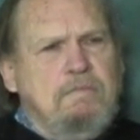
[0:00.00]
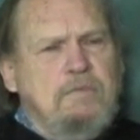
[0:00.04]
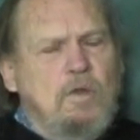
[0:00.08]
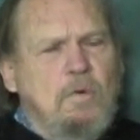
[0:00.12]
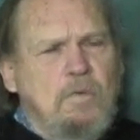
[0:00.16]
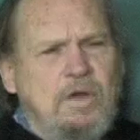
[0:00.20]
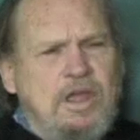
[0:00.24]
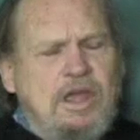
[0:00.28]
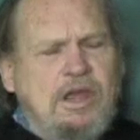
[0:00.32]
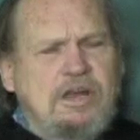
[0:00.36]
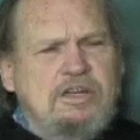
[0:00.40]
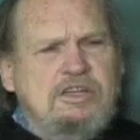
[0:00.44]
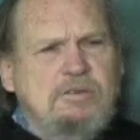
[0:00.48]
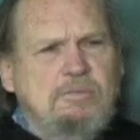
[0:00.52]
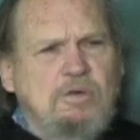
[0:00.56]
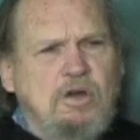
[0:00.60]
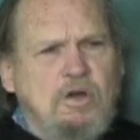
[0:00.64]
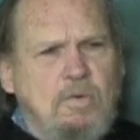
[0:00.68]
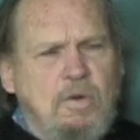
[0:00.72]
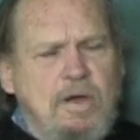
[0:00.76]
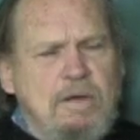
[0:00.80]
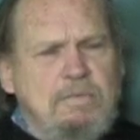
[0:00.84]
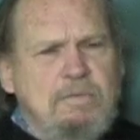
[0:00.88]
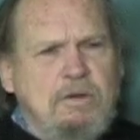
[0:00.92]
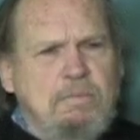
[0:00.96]
We had some
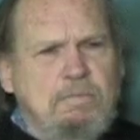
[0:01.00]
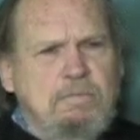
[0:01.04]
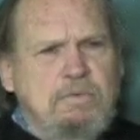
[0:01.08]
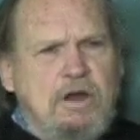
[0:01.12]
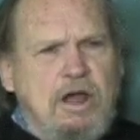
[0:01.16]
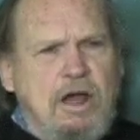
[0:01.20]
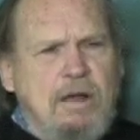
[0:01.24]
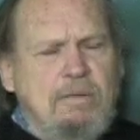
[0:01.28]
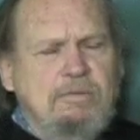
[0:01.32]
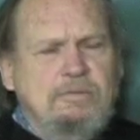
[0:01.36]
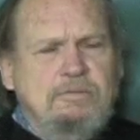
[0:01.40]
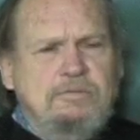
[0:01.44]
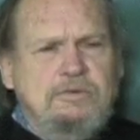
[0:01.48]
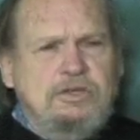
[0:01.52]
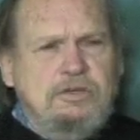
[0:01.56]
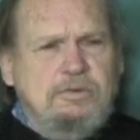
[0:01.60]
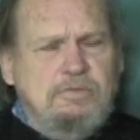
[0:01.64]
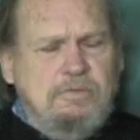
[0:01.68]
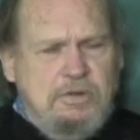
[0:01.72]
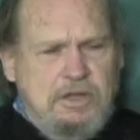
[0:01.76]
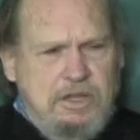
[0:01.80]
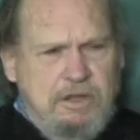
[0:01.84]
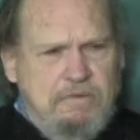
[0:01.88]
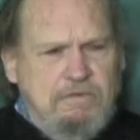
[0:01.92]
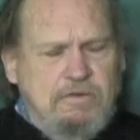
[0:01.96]
equipment problems,
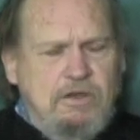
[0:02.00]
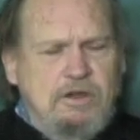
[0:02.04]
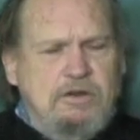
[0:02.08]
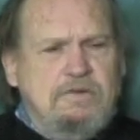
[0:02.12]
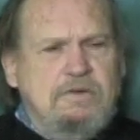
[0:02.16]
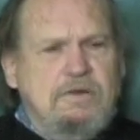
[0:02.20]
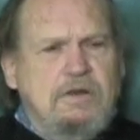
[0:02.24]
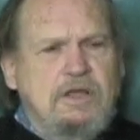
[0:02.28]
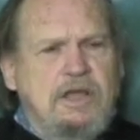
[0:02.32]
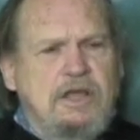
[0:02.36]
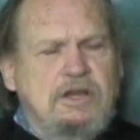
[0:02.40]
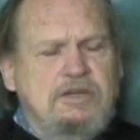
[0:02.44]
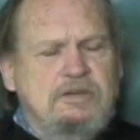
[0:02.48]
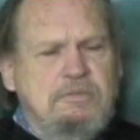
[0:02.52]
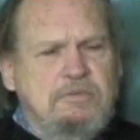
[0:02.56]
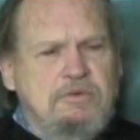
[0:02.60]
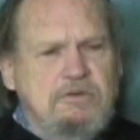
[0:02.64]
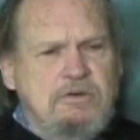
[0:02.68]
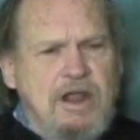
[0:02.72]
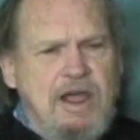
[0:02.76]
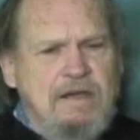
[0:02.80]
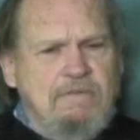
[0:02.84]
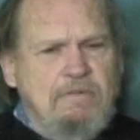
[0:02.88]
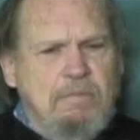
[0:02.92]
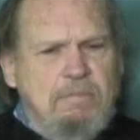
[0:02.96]
and we eventually had some
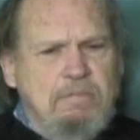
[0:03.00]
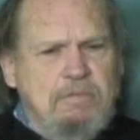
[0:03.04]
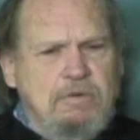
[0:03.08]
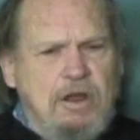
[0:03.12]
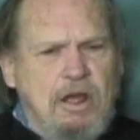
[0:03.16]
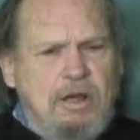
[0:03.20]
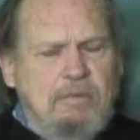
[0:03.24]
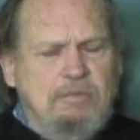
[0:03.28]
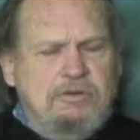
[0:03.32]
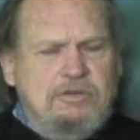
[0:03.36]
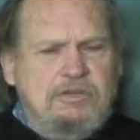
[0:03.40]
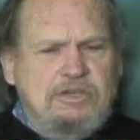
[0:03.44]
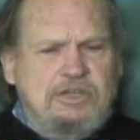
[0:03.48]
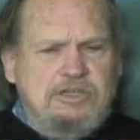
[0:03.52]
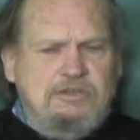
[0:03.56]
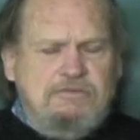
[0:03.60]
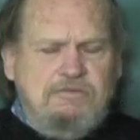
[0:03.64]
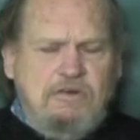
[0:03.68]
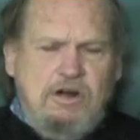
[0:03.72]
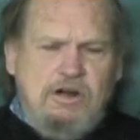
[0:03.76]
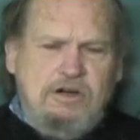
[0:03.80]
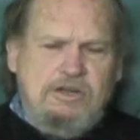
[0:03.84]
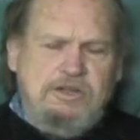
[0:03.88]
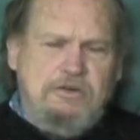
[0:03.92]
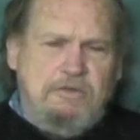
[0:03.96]
travel problems. As
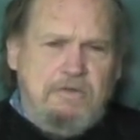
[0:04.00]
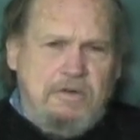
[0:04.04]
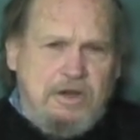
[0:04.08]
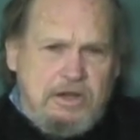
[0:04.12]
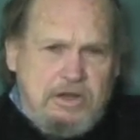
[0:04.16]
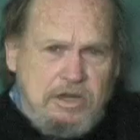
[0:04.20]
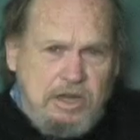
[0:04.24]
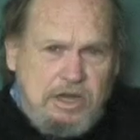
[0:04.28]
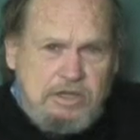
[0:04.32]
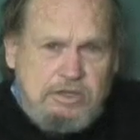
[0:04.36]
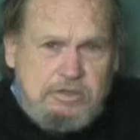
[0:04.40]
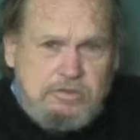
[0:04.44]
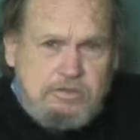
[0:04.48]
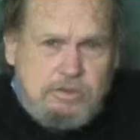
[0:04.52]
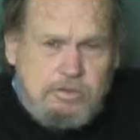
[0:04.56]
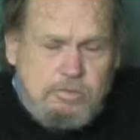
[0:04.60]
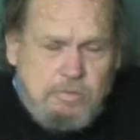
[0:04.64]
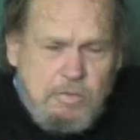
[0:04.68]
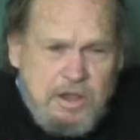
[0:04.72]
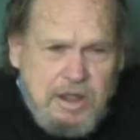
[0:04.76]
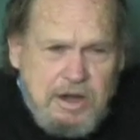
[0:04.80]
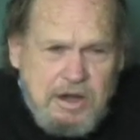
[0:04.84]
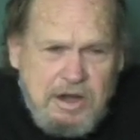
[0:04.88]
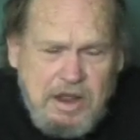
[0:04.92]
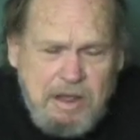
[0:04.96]
far as the credentials
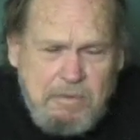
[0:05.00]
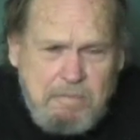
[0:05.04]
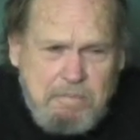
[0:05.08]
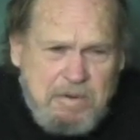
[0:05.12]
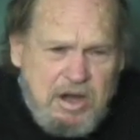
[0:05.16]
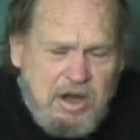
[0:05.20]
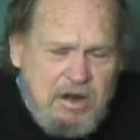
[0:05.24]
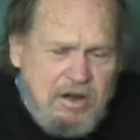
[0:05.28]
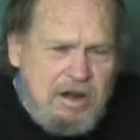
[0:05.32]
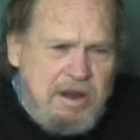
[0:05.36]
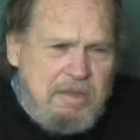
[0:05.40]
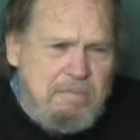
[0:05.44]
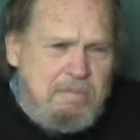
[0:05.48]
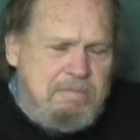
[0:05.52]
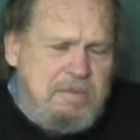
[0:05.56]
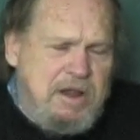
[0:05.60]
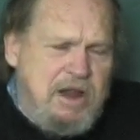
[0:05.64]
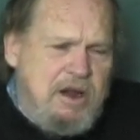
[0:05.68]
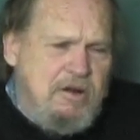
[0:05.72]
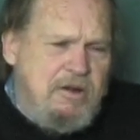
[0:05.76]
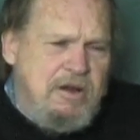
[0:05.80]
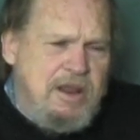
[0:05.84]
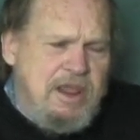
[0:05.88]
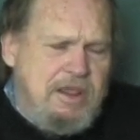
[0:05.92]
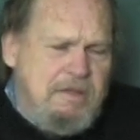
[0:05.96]
went, apparently
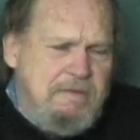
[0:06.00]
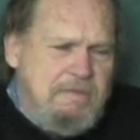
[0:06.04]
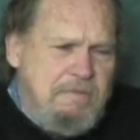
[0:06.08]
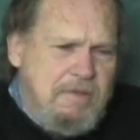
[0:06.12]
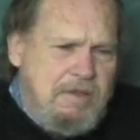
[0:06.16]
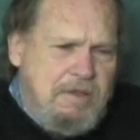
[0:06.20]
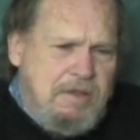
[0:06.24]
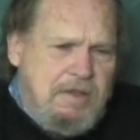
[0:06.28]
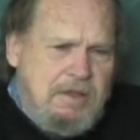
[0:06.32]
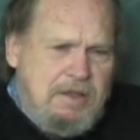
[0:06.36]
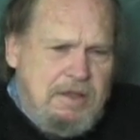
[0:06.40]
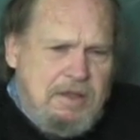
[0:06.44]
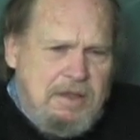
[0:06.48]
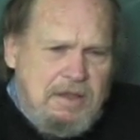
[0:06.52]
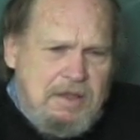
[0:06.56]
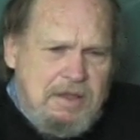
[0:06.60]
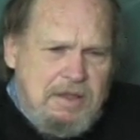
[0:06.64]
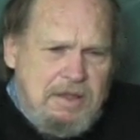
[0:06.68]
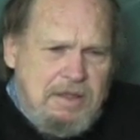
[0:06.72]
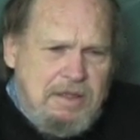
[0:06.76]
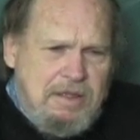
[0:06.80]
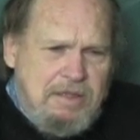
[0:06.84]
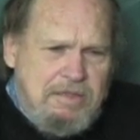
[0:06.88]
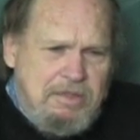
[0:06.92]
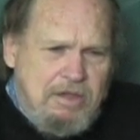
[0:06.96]
Barry
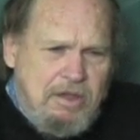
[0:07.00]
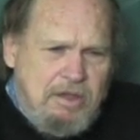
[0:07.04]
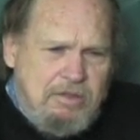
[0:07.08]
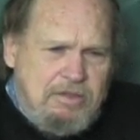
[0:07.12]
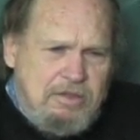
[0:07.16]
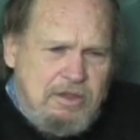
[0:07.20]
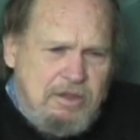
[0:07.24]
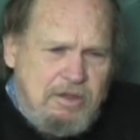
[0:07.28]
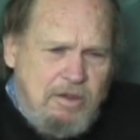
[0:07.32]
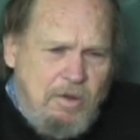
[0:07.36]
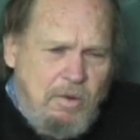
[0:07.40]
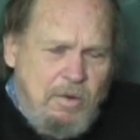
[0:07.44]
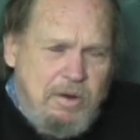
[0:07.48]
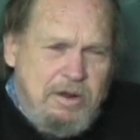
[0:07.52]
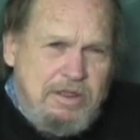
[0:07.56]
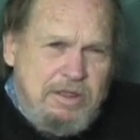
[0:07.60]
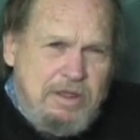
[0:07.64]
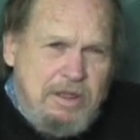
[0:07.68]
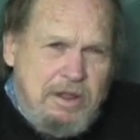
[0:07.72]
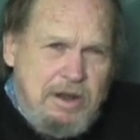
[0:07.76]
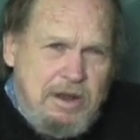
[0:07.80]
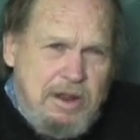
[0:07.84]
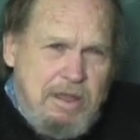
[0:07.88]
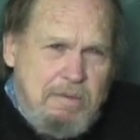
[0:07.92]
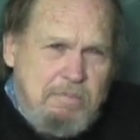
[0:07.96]
thought that going to
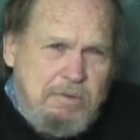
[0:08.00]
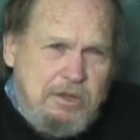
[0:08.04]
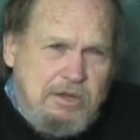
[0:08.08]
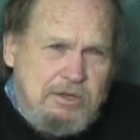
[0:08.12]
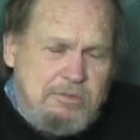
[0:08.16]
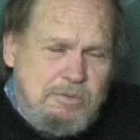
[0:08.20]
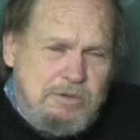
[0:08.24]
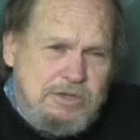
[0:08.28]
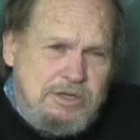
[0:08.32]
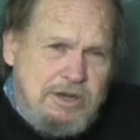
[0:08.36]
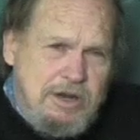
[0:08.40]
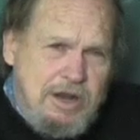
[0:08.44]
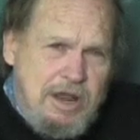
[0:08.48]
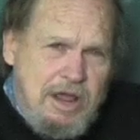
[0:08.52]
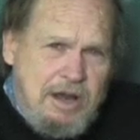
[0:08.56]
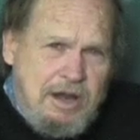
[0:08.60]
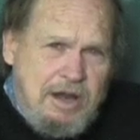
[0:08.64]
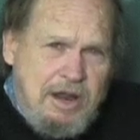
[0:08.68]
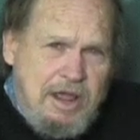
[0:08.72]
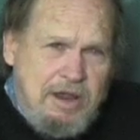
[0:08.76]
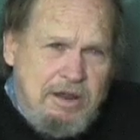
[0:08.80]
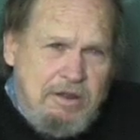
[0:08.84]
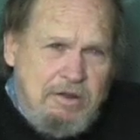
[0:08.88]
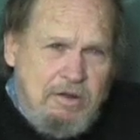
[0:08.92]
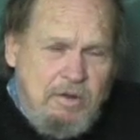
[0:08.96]
the Olympics was a lot
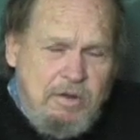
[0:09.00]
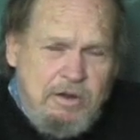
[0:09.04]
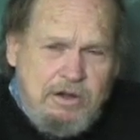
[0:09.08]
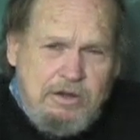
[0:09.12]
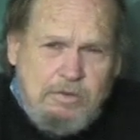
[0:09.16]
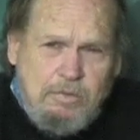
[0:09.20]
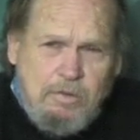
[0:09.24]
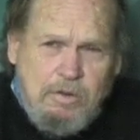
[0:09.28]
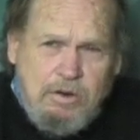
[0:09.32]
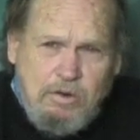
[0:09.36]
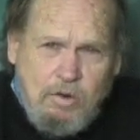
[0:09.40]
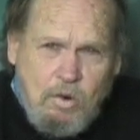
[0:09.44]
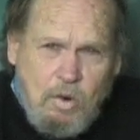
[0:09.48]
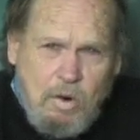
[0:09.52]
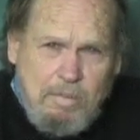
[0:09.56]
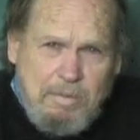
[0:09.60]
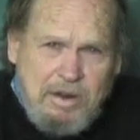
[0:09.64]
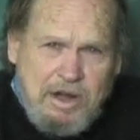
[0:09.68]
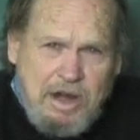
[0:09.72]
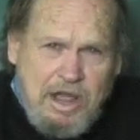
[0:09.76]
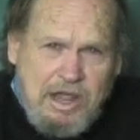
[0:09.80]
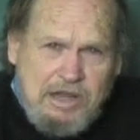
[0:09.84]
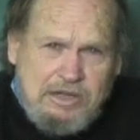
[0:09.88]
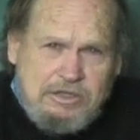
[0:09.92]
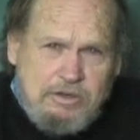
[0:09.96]
like going to a
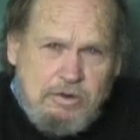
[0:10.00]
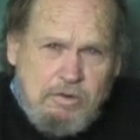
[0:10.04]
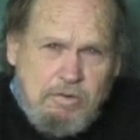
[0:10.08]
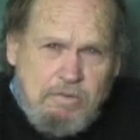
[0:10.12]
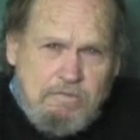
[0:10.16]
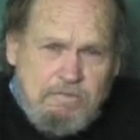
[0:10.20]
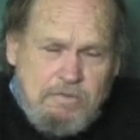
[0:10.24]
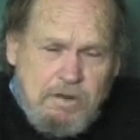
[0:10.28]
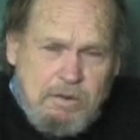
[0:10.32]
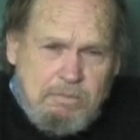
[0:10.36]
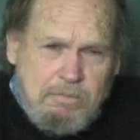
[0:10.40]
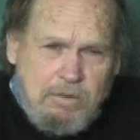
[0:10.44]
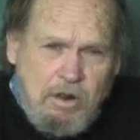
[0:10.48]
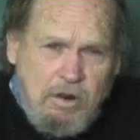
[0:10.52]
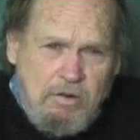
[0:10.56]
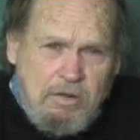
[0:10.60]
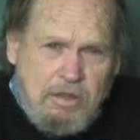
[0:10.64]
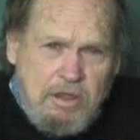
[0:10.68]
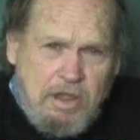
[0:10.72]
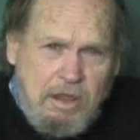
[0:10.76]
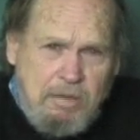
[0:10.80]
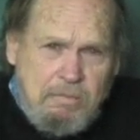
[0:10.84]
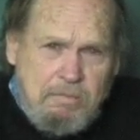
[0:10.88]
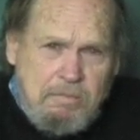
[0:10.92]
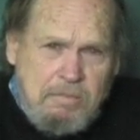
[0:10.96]
Norman High School football
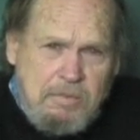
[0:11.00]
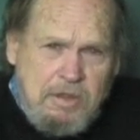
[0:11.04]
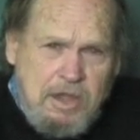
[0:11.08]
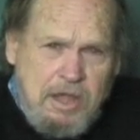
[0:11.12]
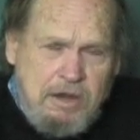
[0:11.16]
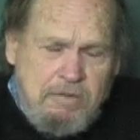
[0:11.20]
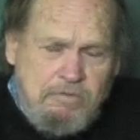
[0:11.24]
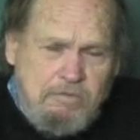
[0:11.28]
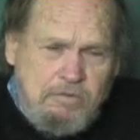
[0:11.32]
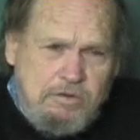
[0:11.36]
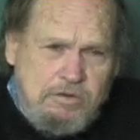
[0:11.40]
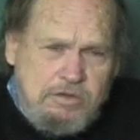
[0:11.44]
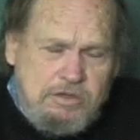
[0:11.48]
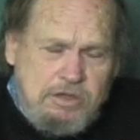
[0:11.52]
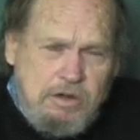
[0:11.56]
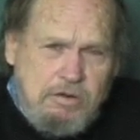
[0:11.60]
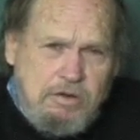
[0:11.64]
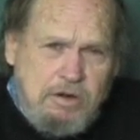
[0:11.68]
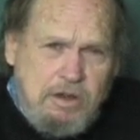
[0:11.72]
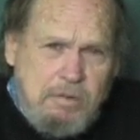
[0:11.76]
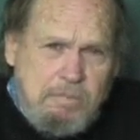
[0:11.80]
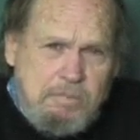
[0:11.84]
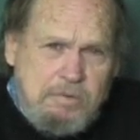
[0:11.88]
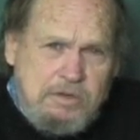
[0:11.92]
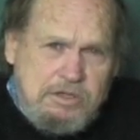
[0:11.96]
game, that if you
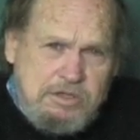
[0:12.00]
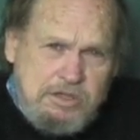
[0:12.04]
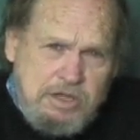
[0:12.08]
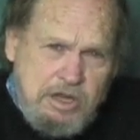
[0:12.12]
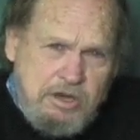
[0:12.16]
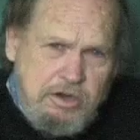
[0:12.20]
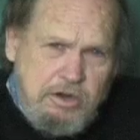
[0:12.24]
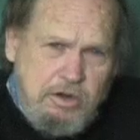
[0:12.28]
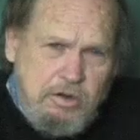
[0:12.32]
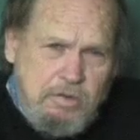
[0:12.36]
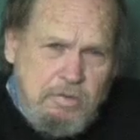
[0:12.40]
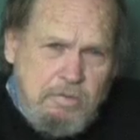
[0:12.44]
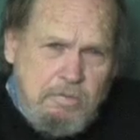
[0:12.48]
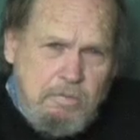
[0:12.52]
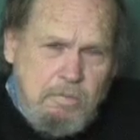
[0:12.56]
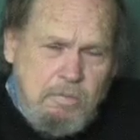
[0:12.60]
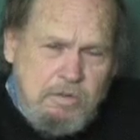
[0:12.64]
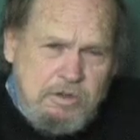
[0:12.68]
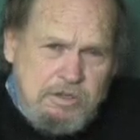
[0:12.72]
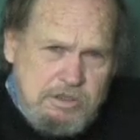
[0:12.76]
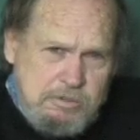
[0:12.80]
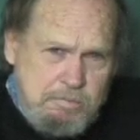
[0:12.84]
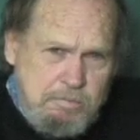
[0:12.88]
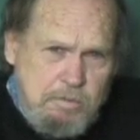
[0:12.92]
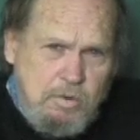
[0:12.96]
showed up and said you're
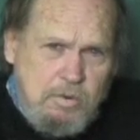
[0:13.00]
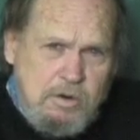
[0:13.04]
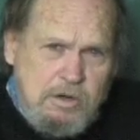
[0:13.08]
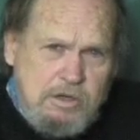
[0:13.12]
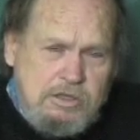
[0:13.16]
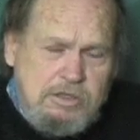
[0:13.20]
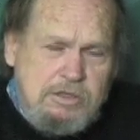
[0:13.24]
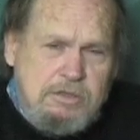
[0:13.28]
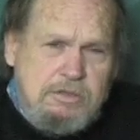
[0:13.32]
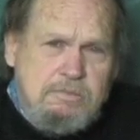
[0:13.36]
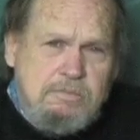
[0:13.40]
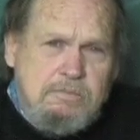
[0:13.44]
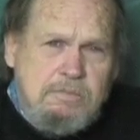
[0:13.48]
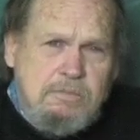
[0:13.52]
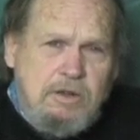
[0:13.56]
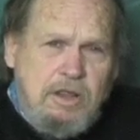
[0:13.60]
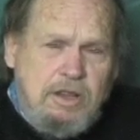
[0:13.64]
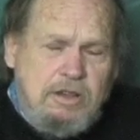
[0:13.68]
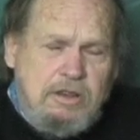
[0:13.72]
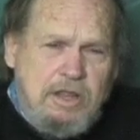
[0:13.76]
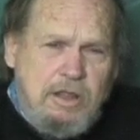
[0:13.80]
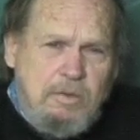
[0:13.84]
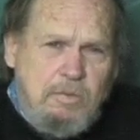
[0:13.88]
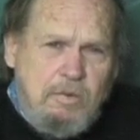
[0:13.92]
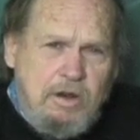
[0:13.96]
with sports,
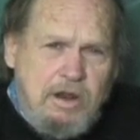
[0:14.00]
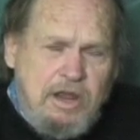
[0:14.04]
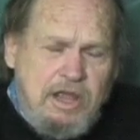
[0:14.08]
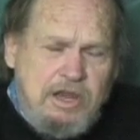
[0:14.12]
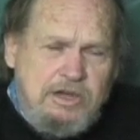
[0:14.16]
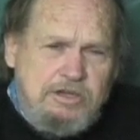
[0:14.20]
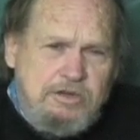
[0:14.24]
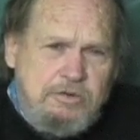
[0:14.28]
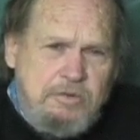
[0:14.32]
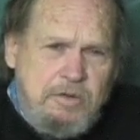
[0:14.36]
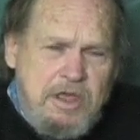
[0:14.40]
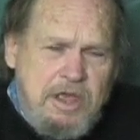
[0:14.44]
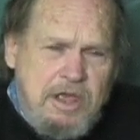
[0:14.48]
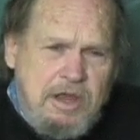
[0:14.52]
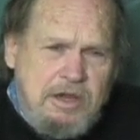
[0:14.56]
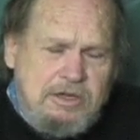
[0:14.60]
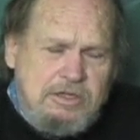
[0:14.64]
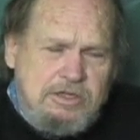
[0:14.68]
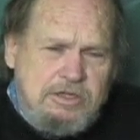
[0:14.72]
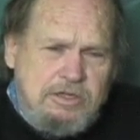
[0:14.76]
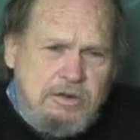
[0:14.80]
that they will let you in.